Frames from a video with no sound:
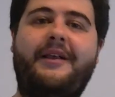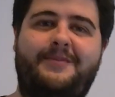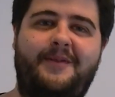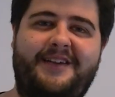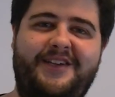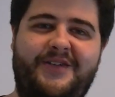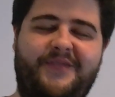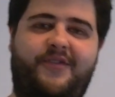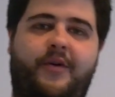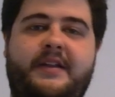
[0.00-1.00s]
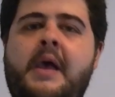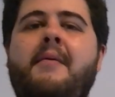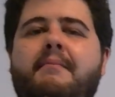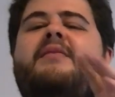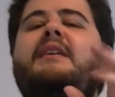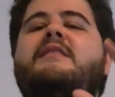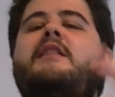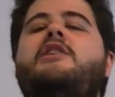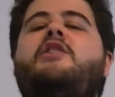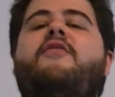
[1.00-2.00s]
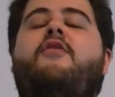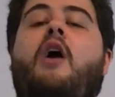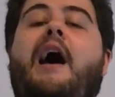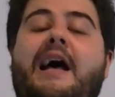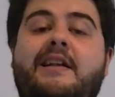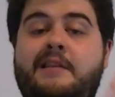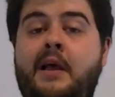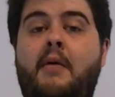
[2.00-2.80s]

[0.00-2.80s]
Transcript: explanation for it, but that's cliche for us.